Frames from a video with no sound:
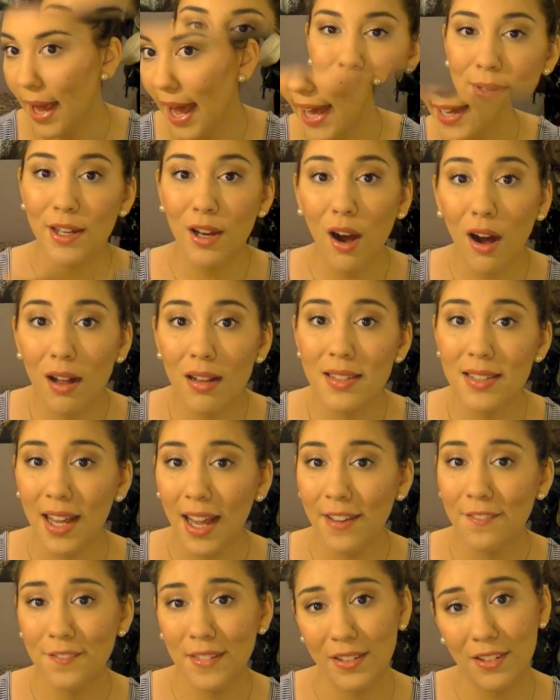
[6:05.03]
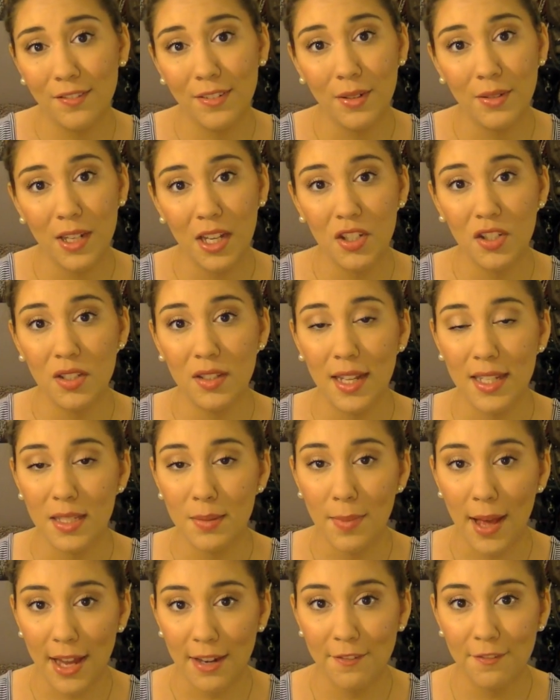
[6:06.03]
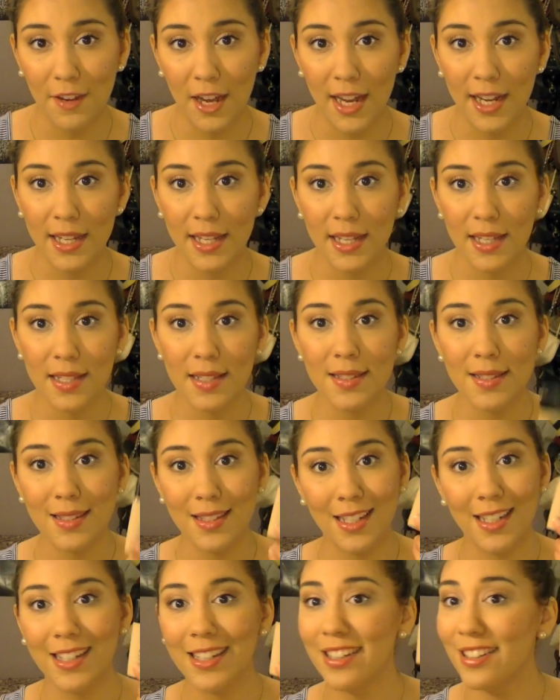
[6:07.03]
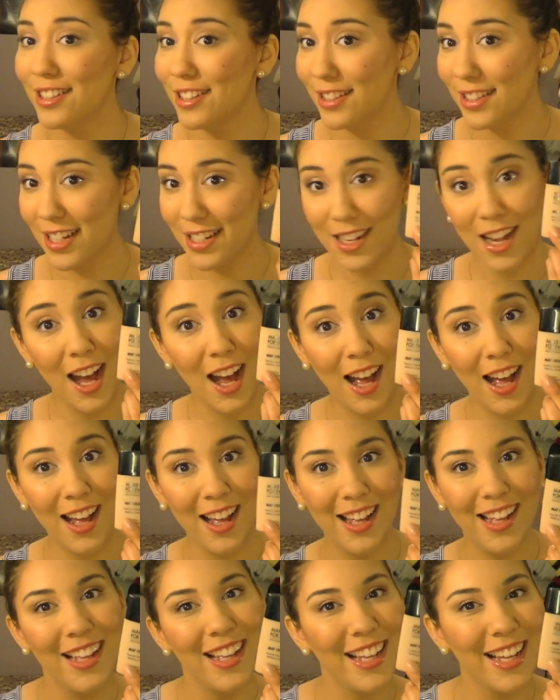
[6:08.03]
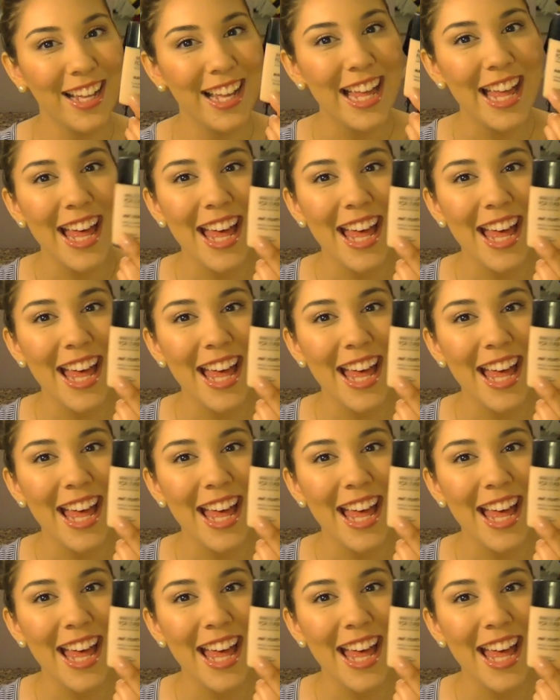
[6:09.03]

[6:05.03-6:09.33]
So my all-time favorite foundation that's mattifying is the, ta-da!